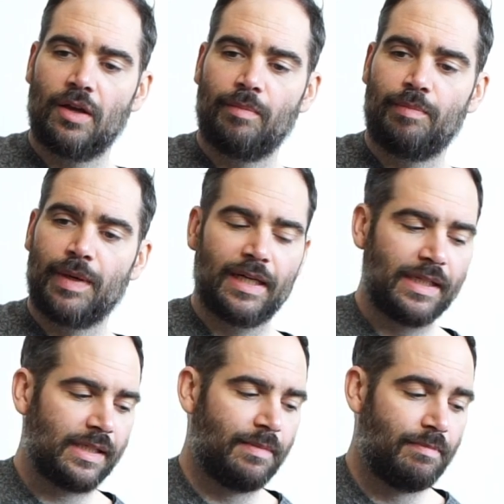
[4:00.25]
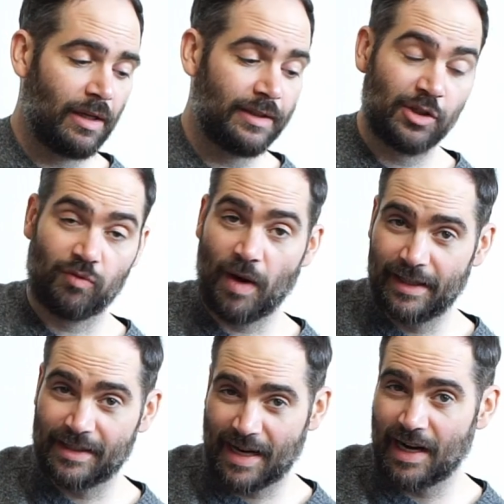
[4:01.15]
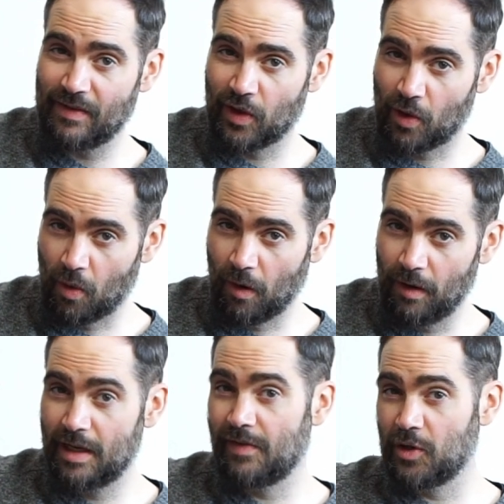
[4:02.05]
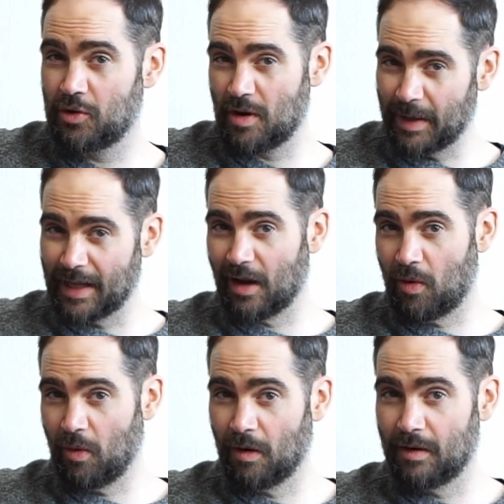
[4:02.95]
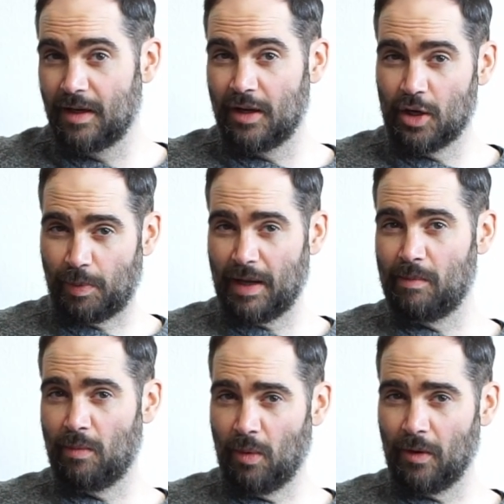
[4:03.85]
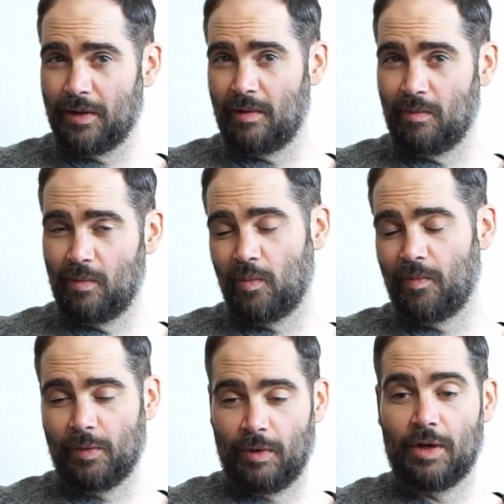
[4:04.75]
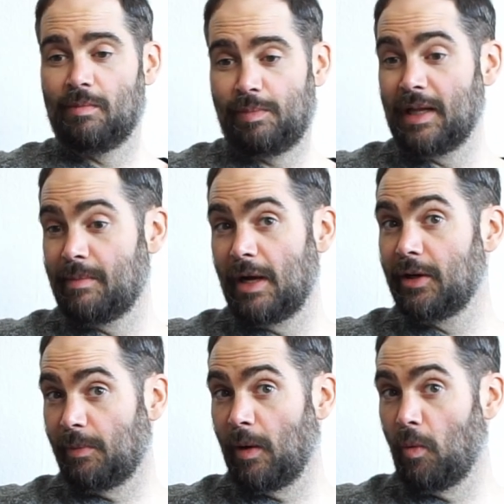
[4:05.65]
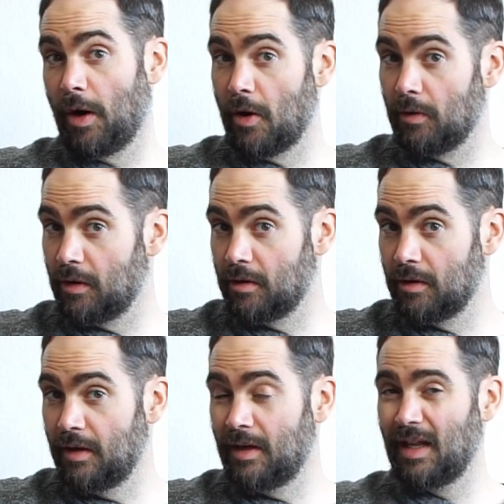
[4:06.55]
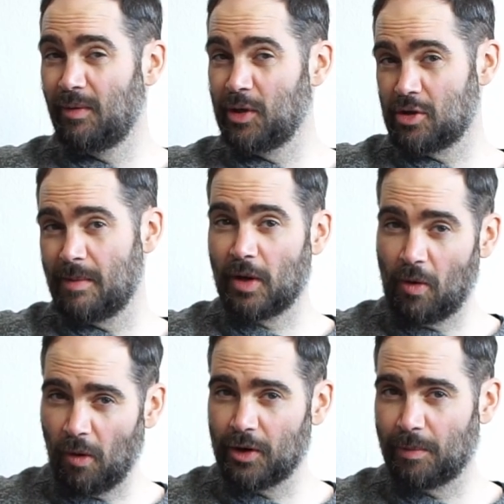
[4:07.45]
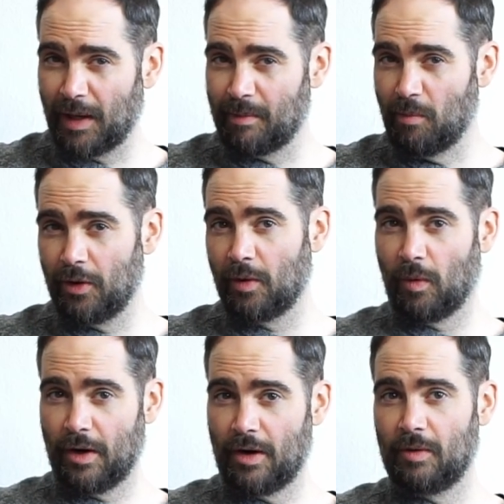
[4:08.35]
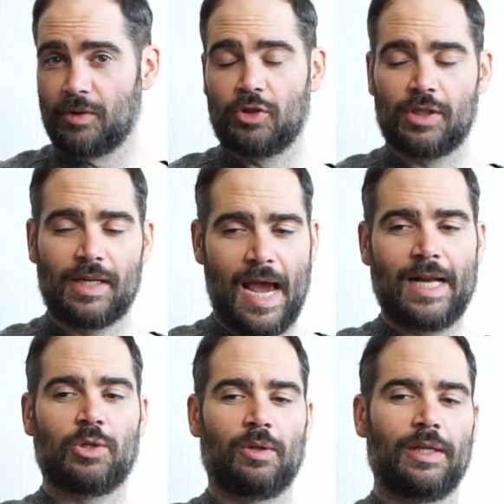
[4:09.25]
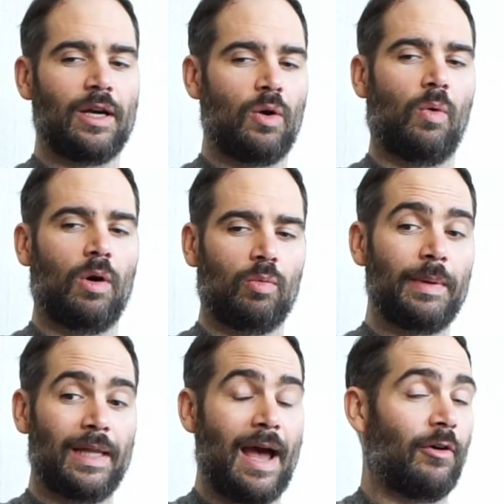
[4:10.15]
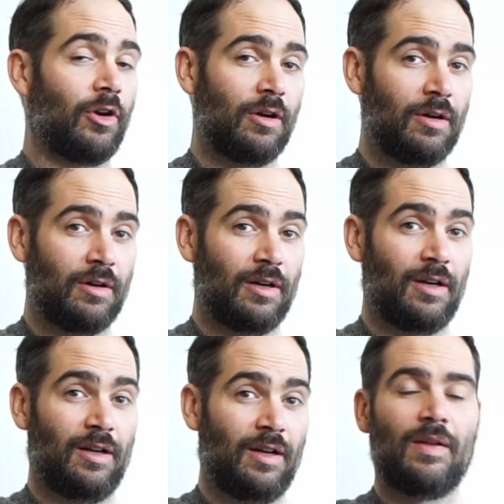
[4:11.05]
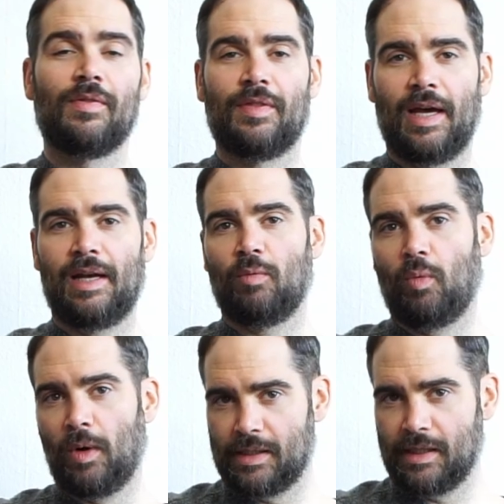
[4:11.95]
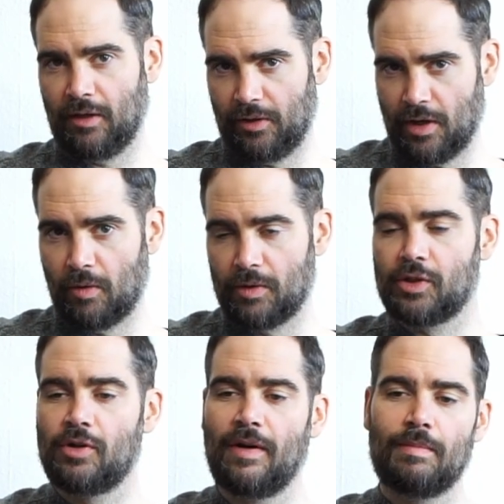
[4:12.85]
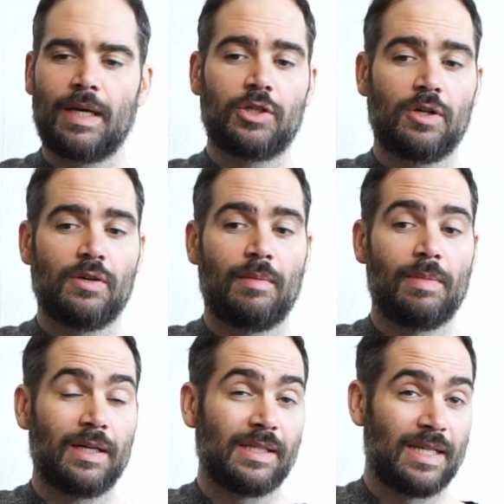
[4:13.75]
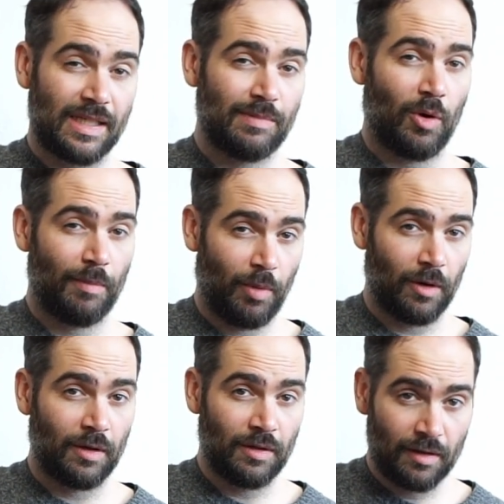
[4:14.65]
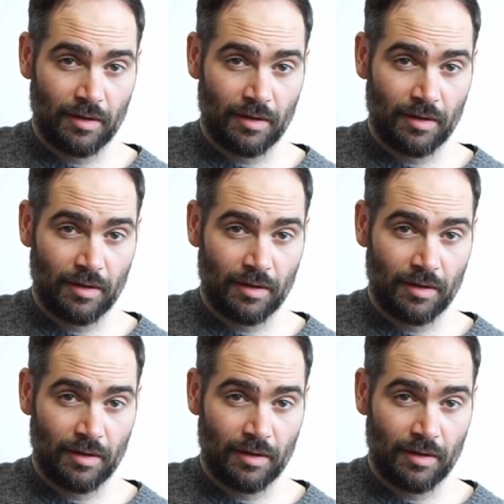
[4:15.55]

because the melody is right inside of the chord, if you're strumming that chord, you're playing more than, when you're playing the melody, you're playing one note. And when you strum the chord, you're playing more than one note. So just naturally, a chord will be louder than one single note. So you have to make sure that because this is more important,